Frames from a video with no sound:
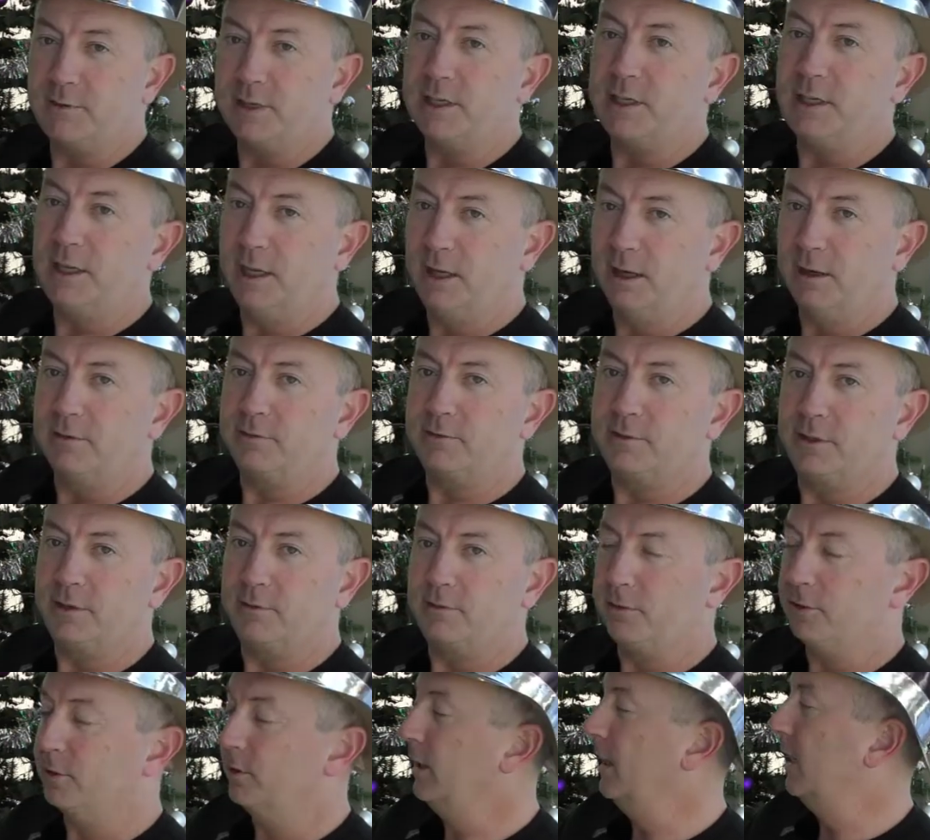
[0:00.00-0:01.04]
the gift
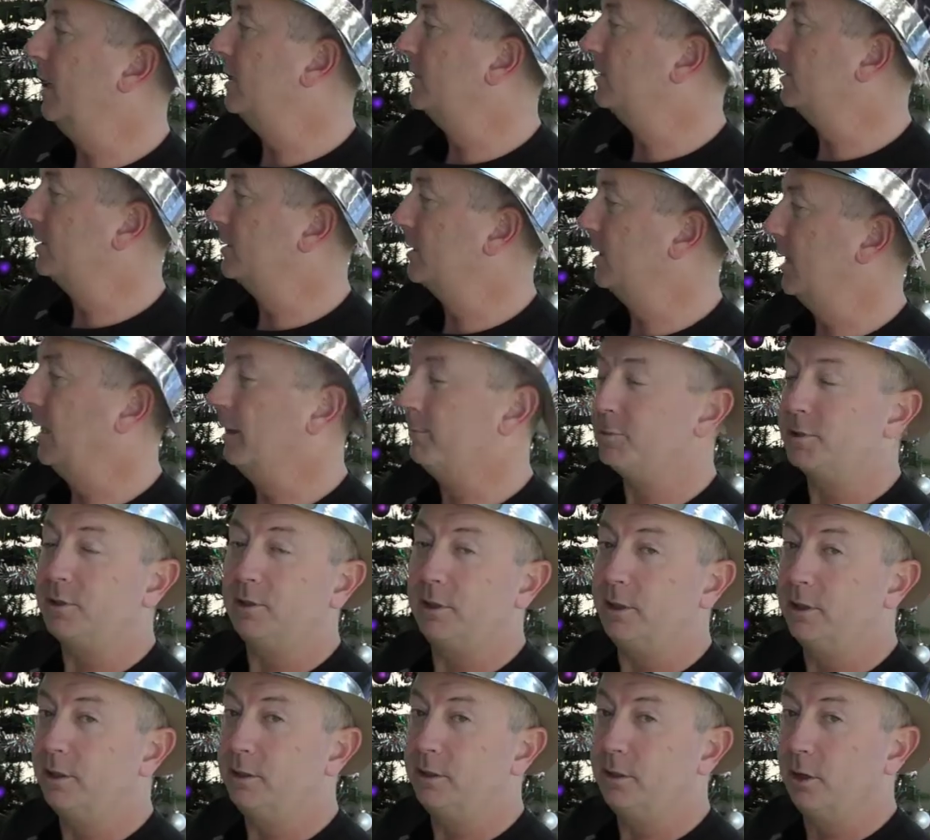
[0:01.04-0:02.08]
for last because I
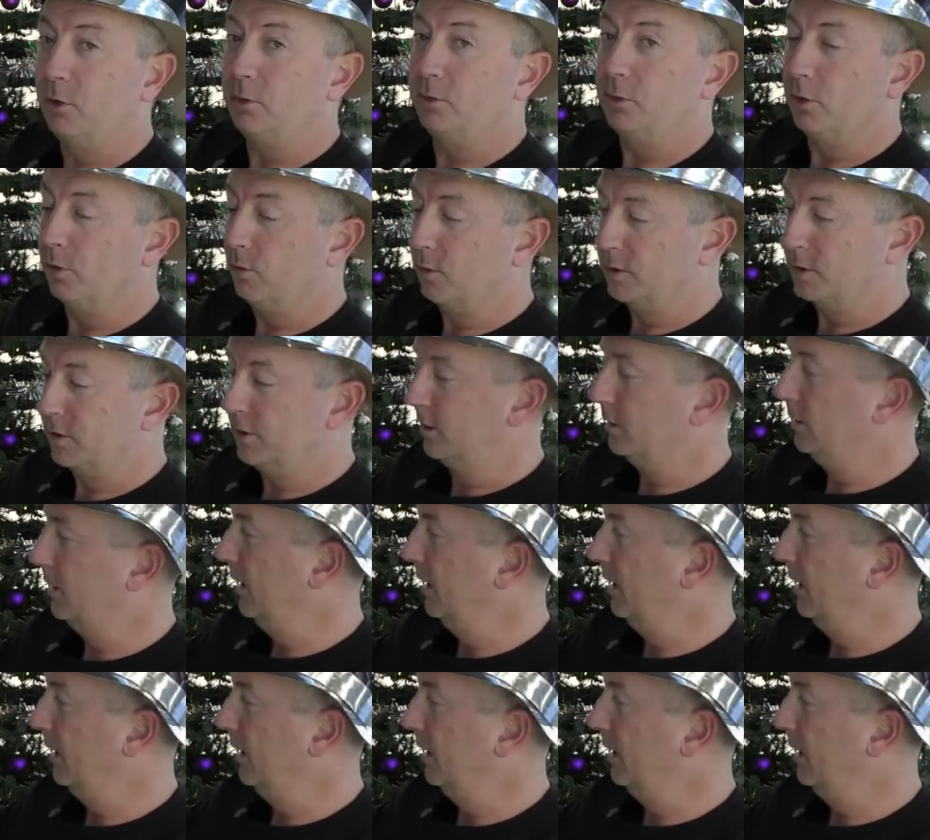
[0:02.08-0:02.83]
absolutely don't know what's in